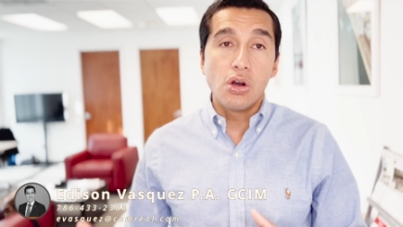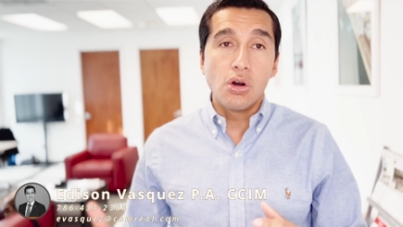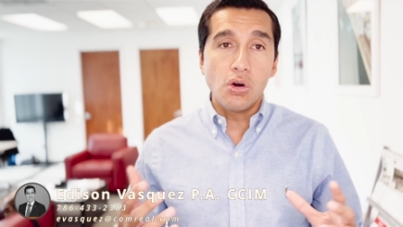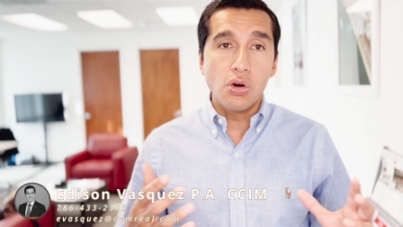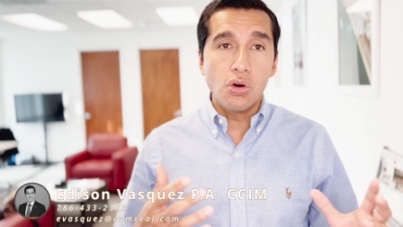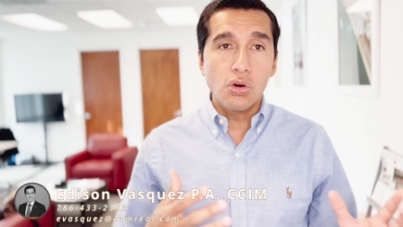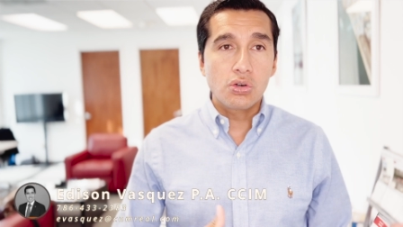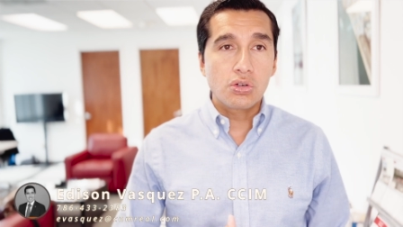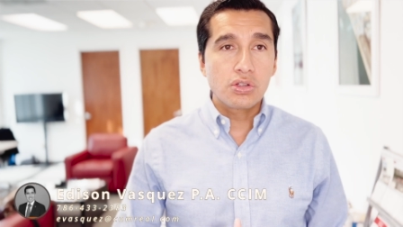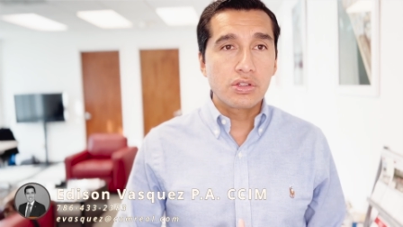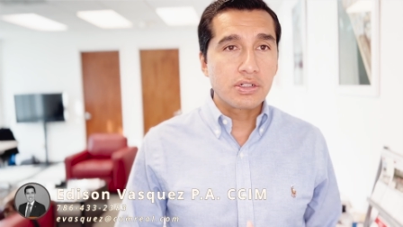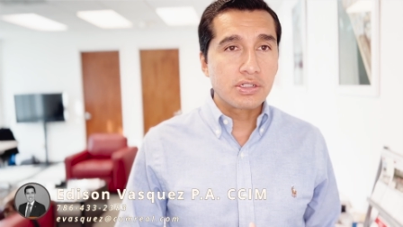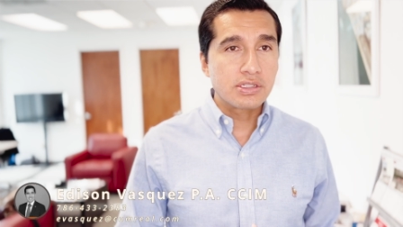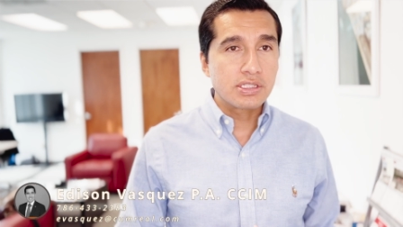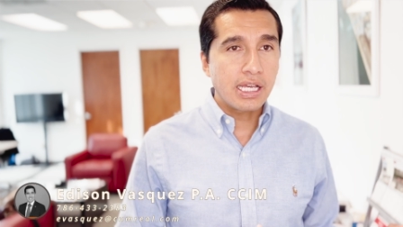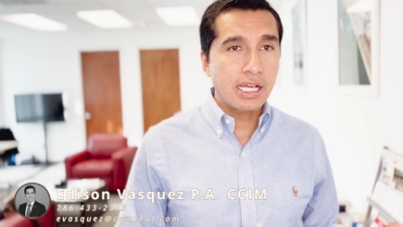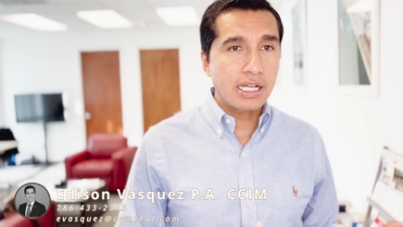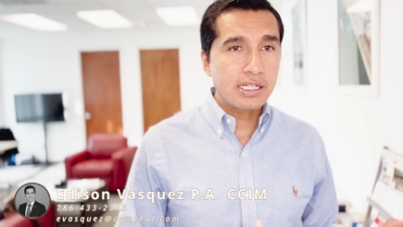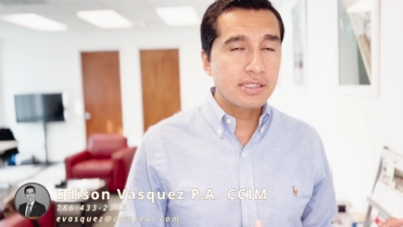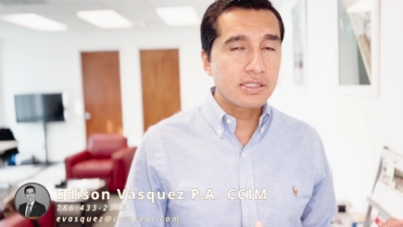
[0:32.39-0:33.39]
or there's
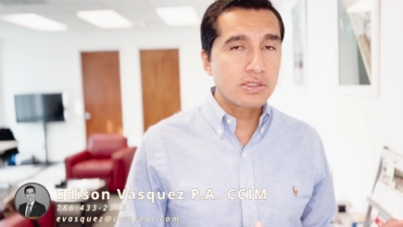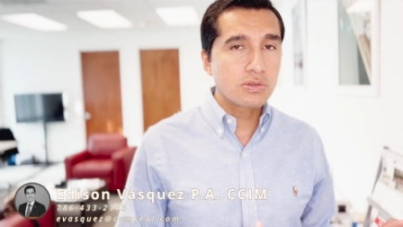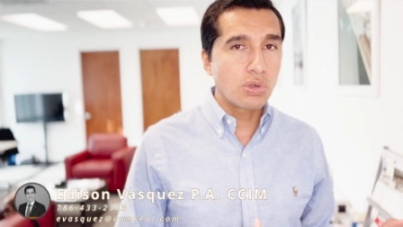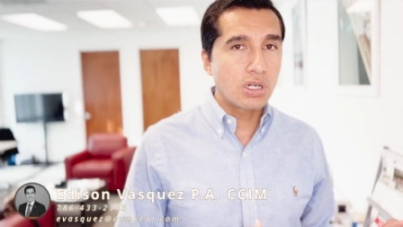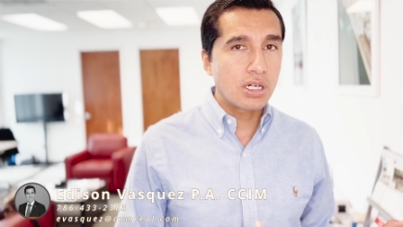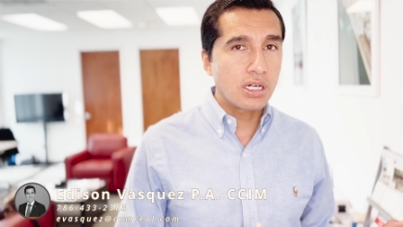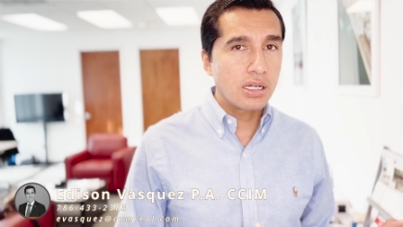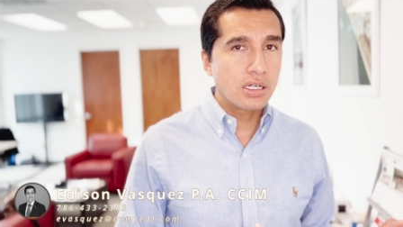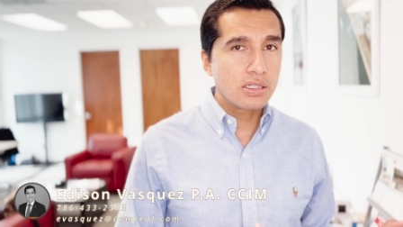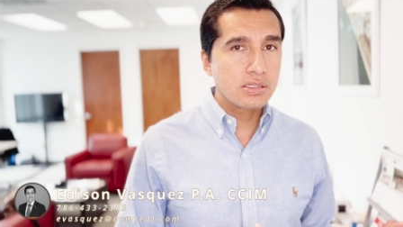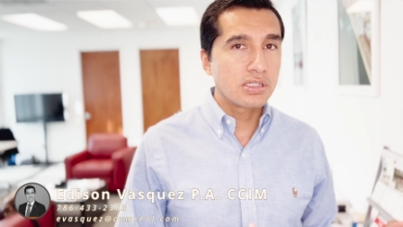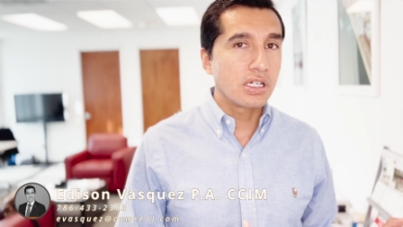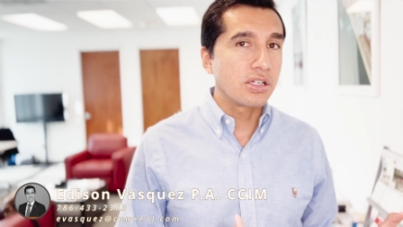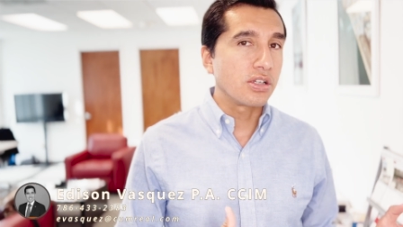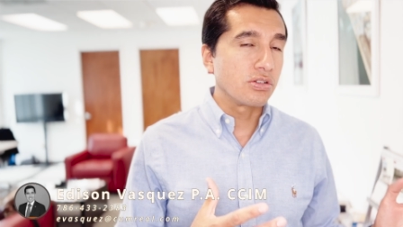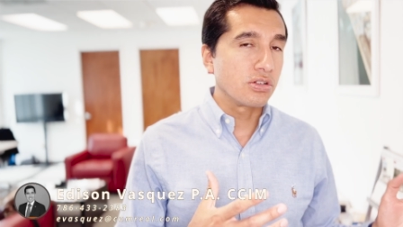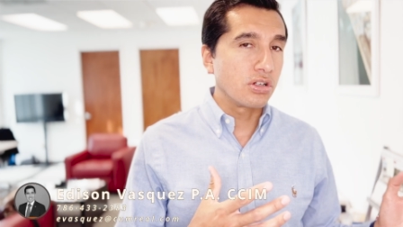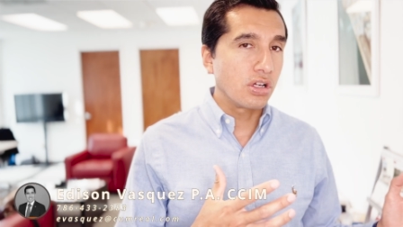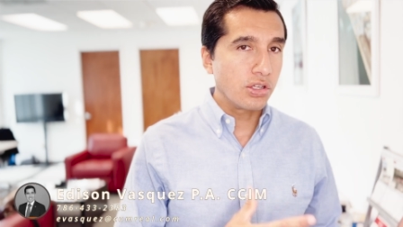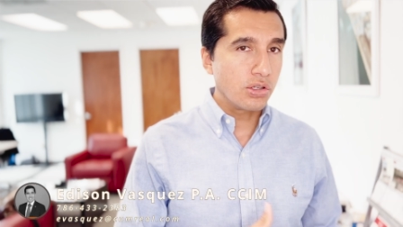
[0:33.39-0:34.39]
excess warehouse that you're
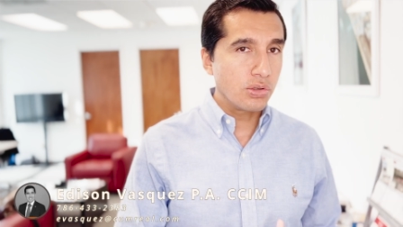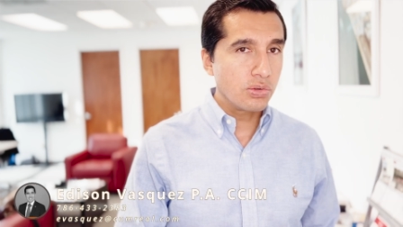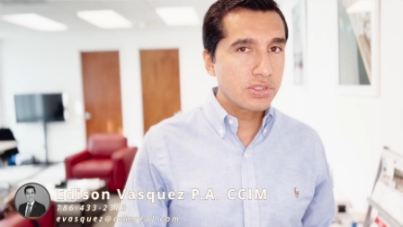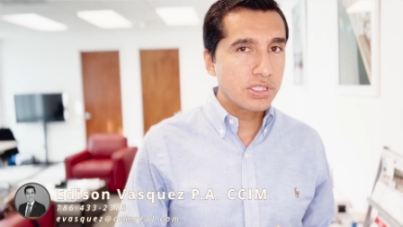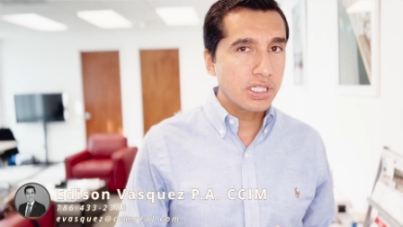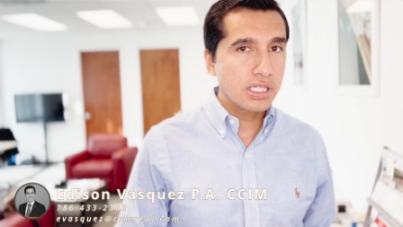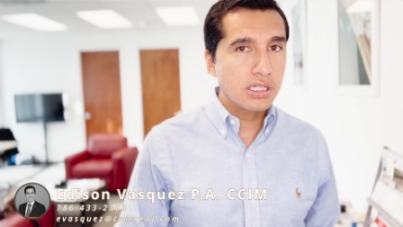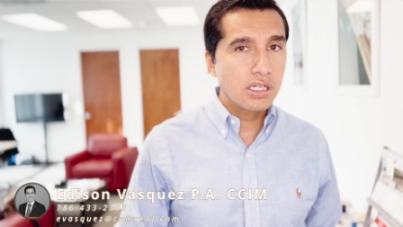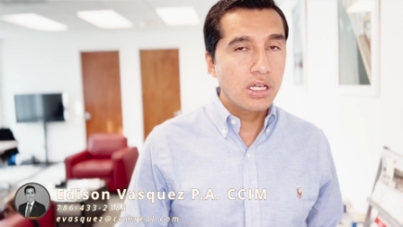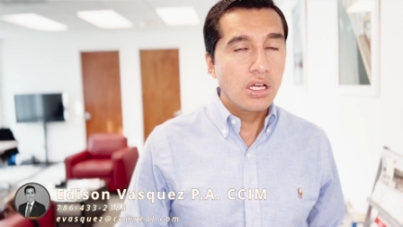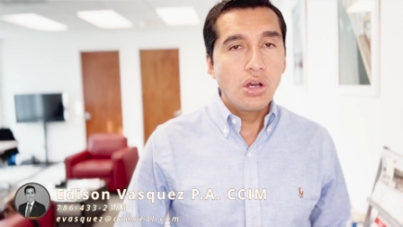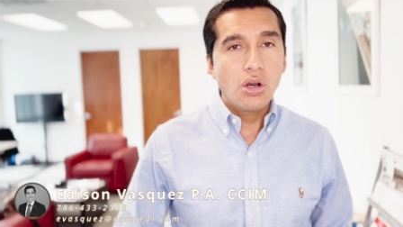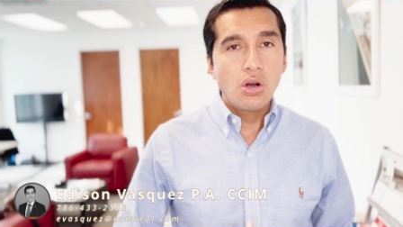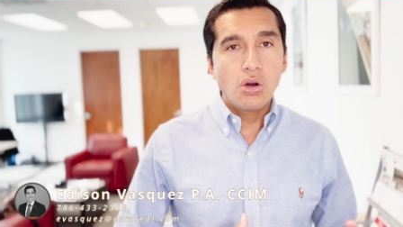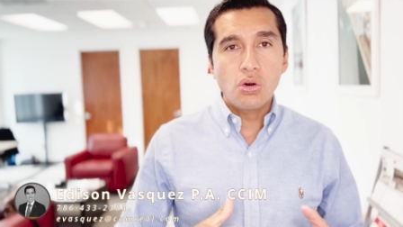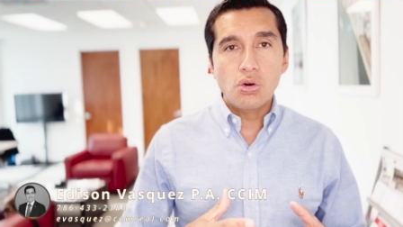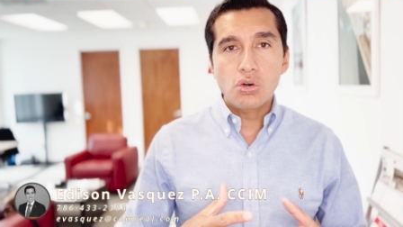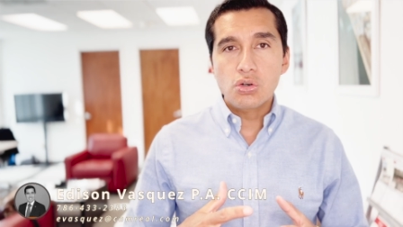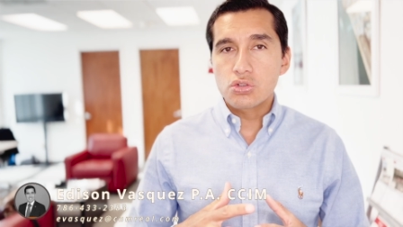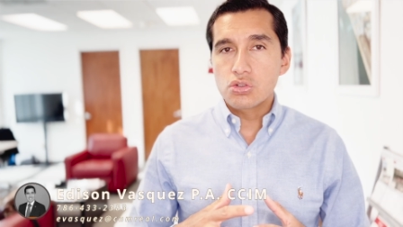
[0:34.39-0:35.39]
not using
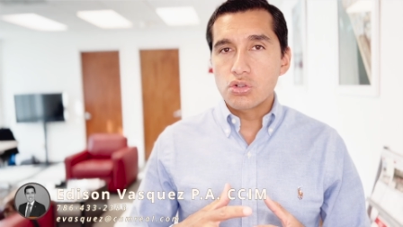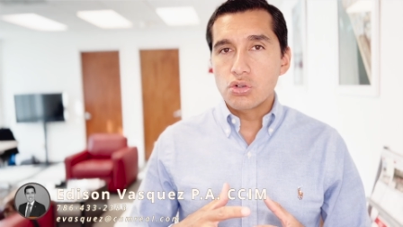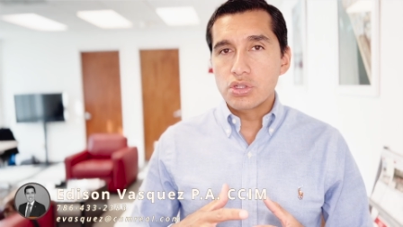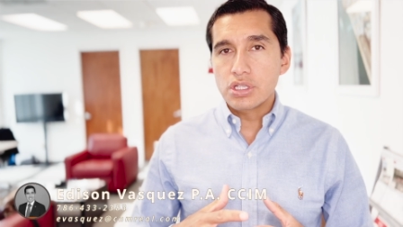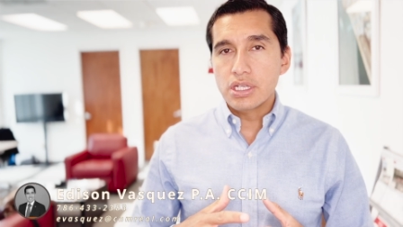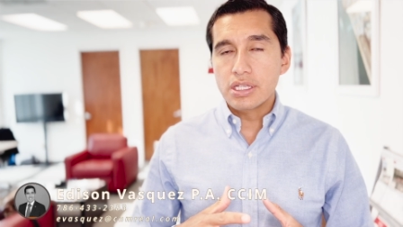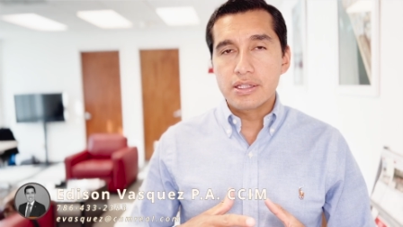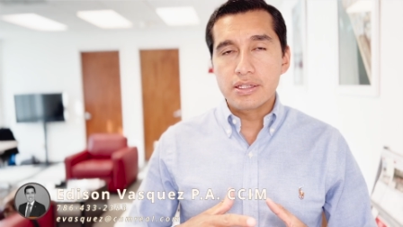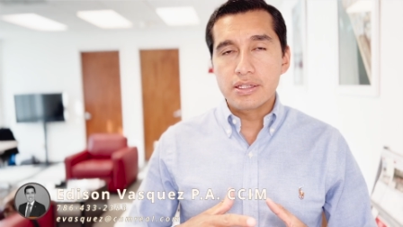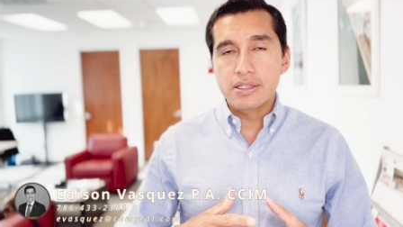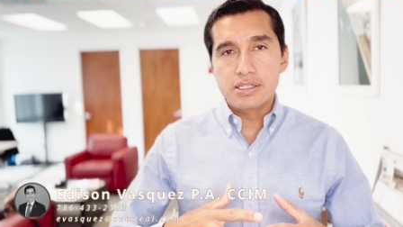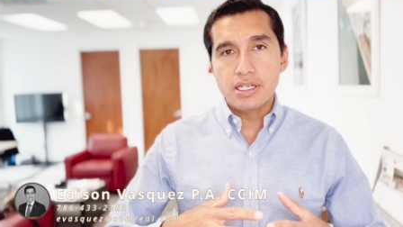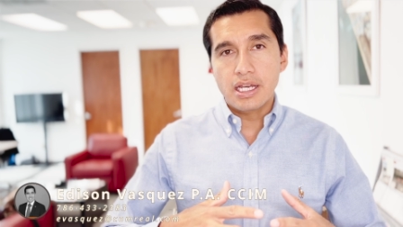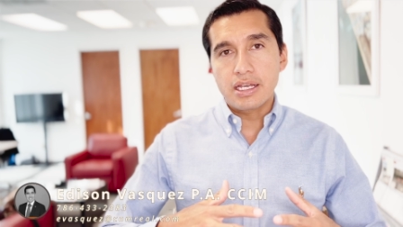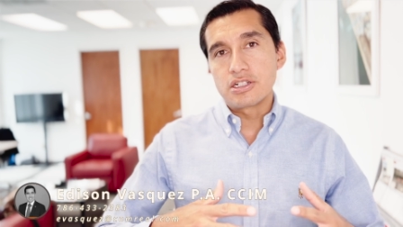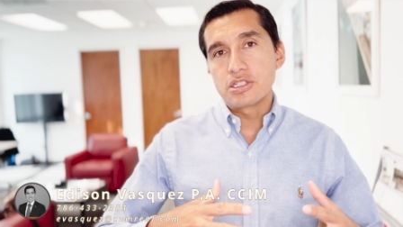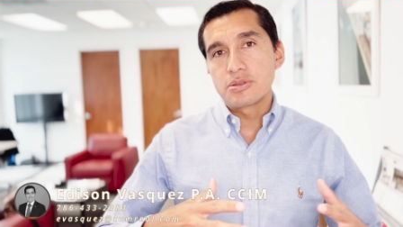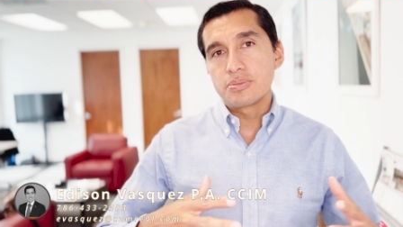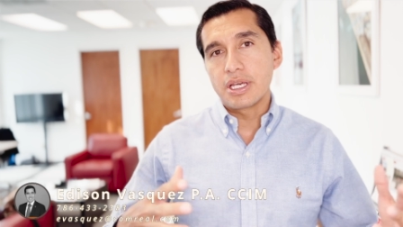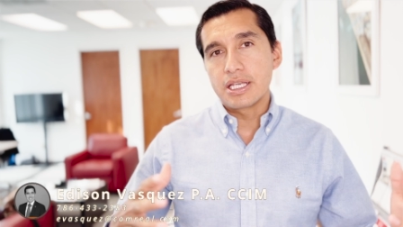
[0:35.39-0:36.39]
or don't need the entire
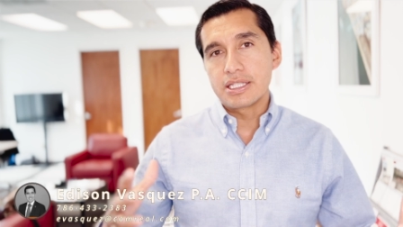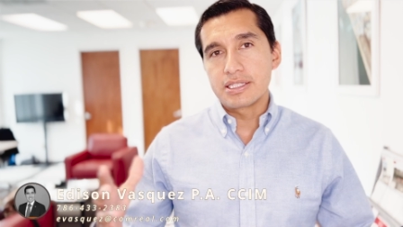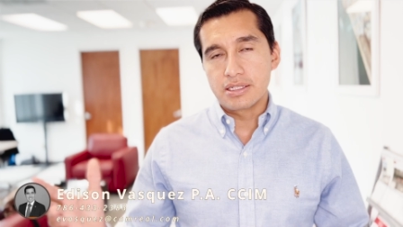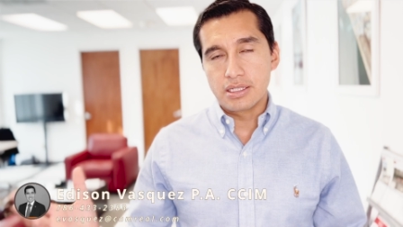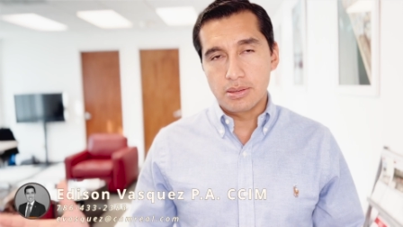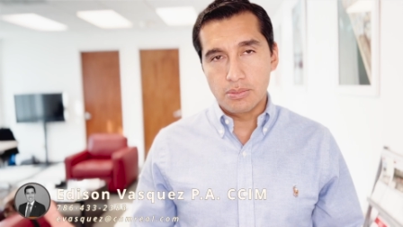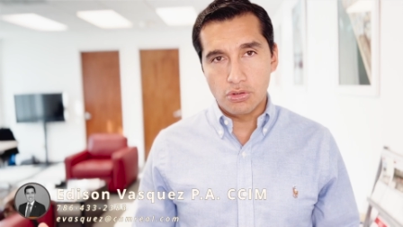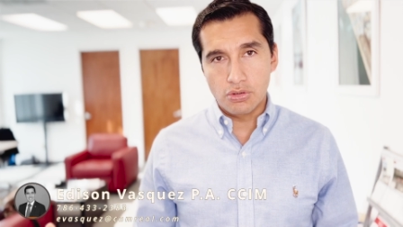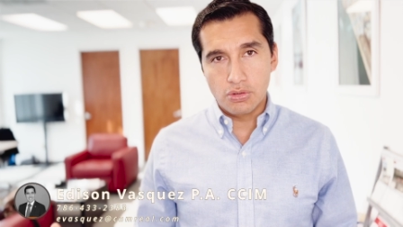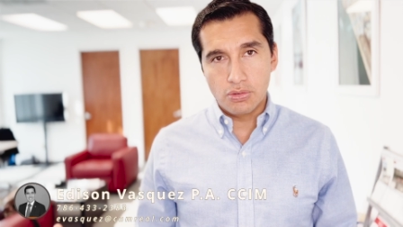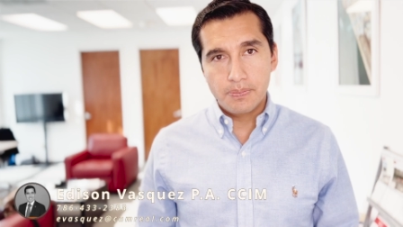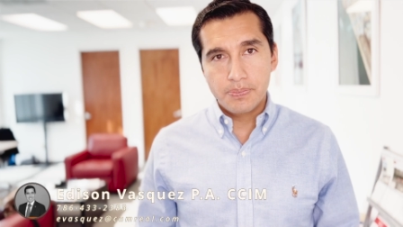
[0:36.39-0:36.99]
space anymore.